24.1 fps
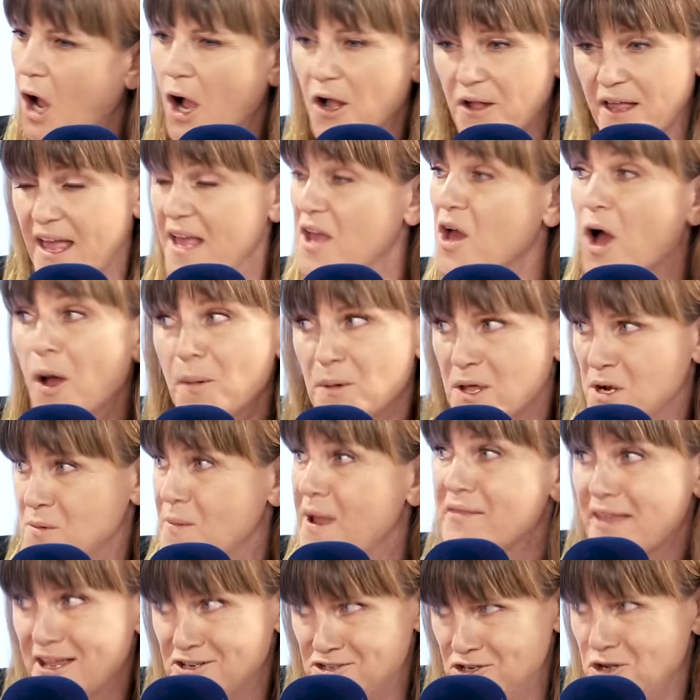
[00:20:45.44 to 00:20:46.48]
Okay, I'm going to
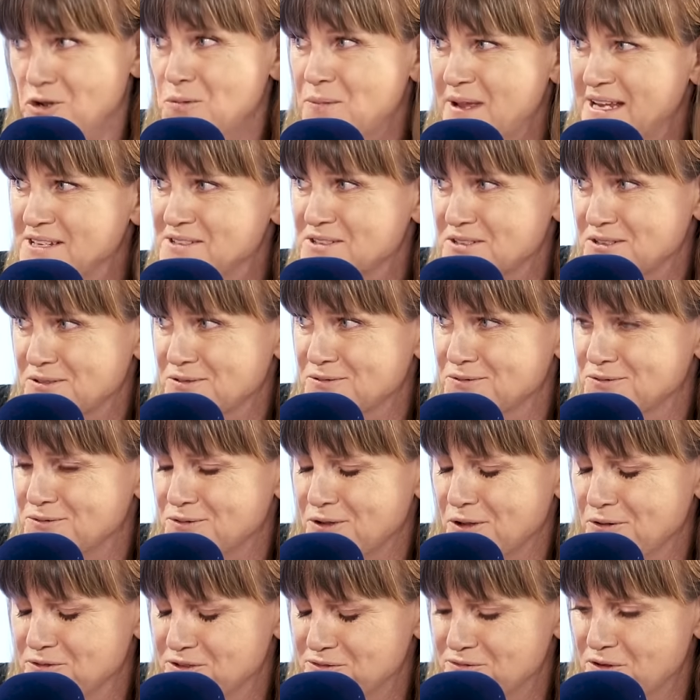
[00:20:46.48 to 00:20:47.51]
make that two pieces of
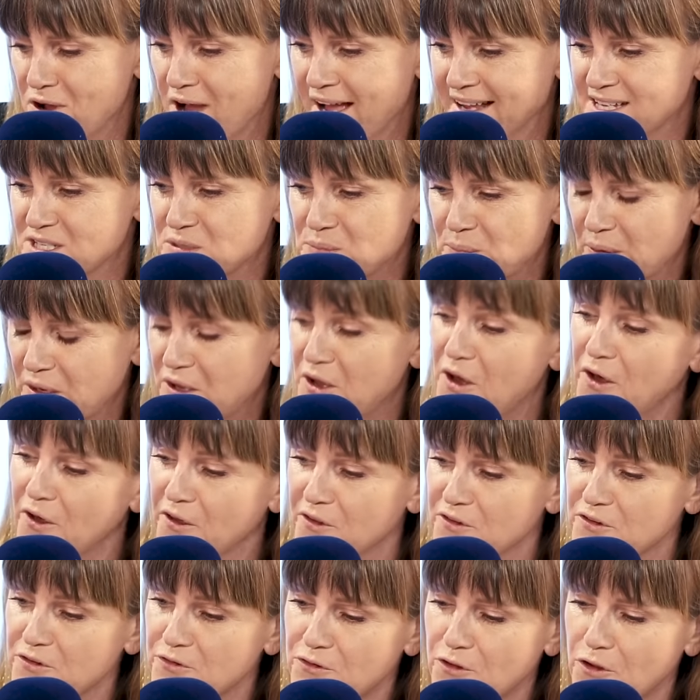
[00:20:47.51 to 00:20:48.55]
advice,
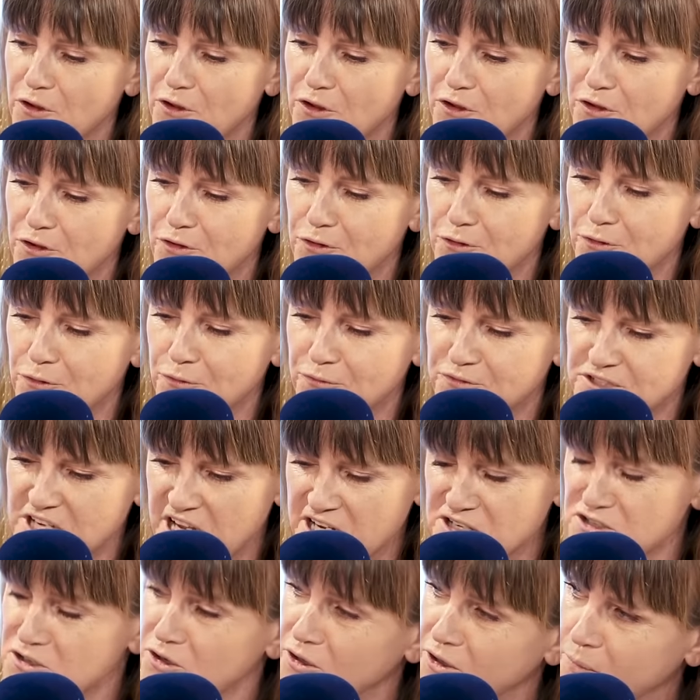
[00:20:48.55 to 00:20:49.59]
because you've
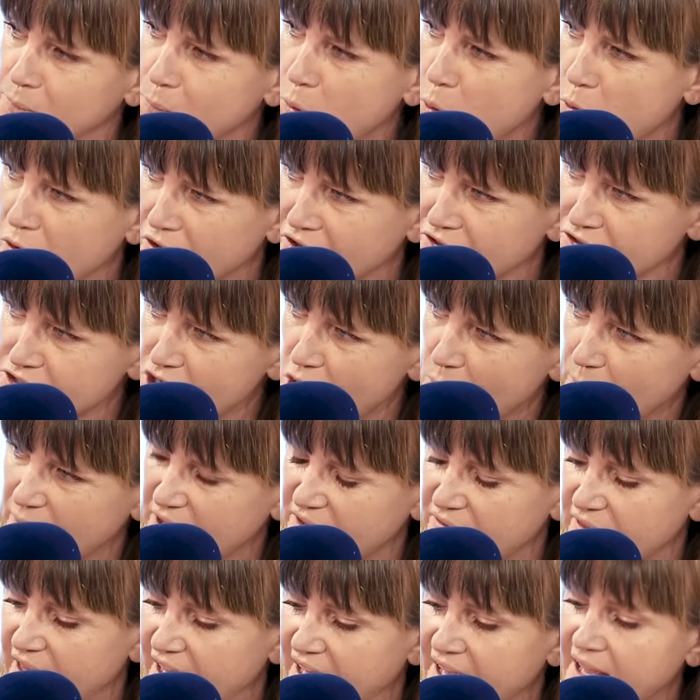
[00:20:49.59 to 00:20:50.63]
touched on an important
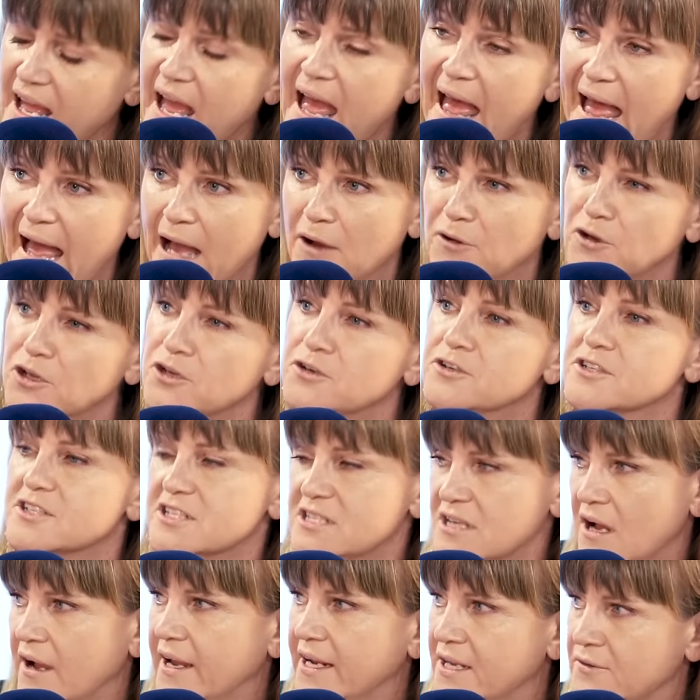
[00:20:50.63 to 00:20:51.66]
topic there. How do you
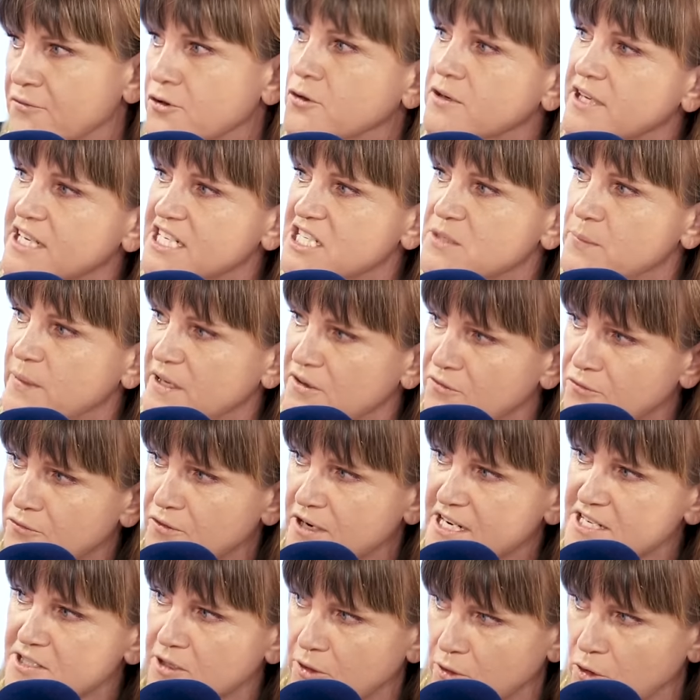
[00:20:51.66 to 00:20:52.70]
decide if you need to be a
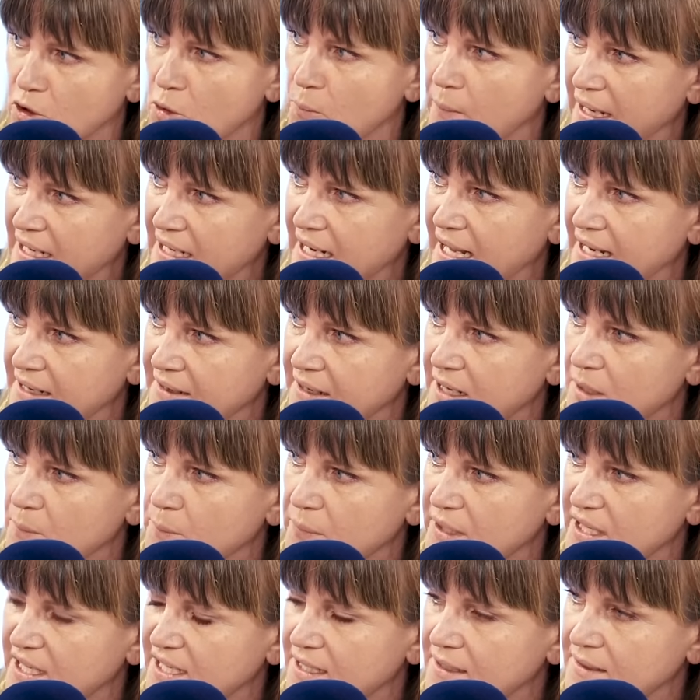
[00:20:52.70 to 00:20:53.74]
free zone or a mainland
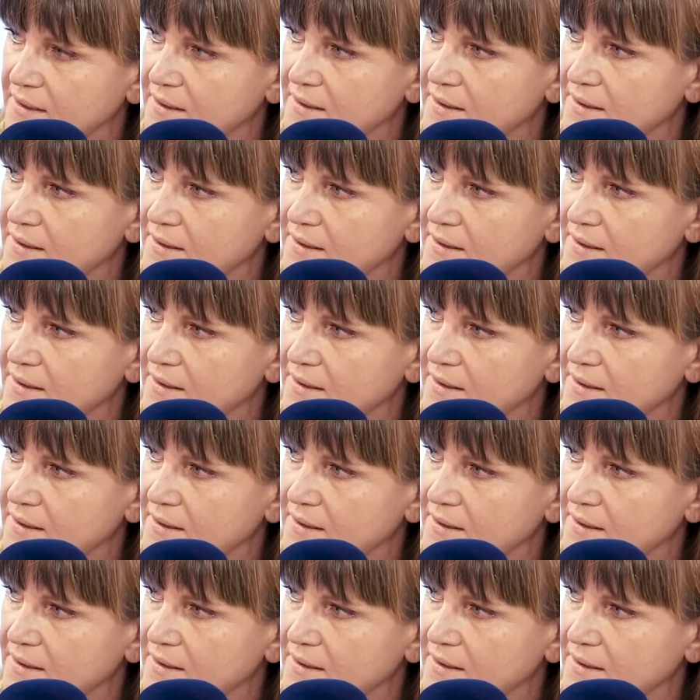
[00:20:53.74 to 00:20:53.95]
company?